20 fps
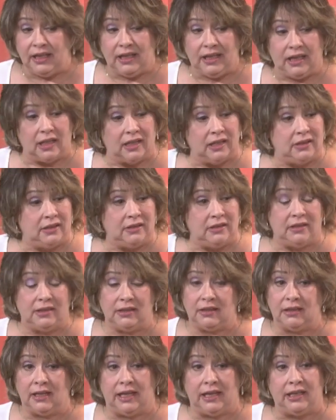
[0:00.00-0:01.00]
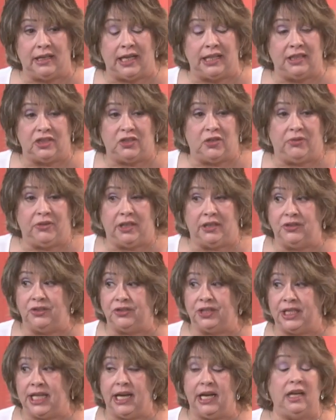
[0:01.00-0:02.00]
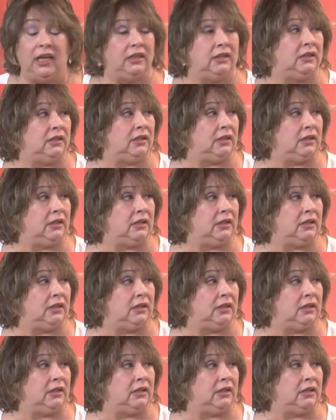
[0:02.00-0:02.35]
and I, I just wonder- don't understand. I wonder